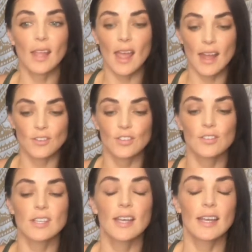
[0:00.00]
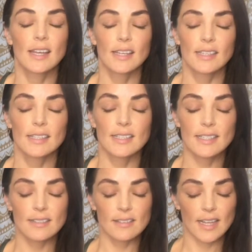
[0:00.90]
and just
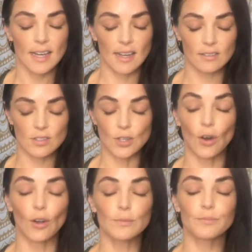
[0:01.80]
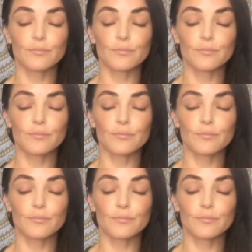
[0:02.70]
sit nice and tall.